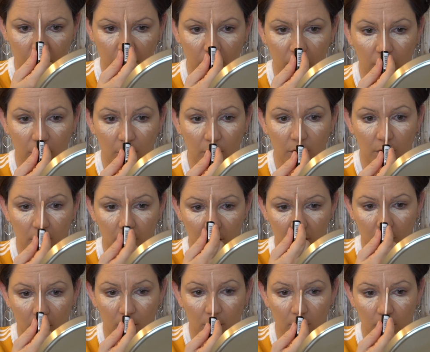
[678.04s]
Put a
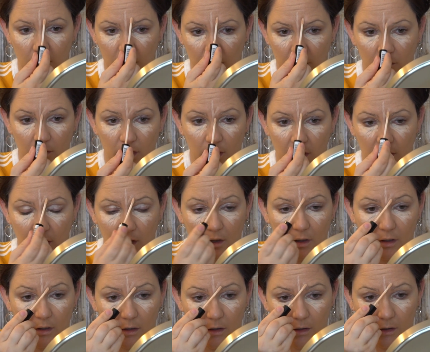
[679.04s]
little bit right
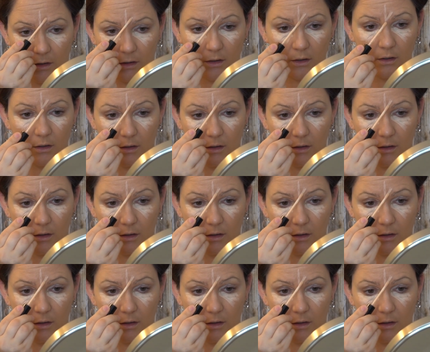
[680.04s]
here.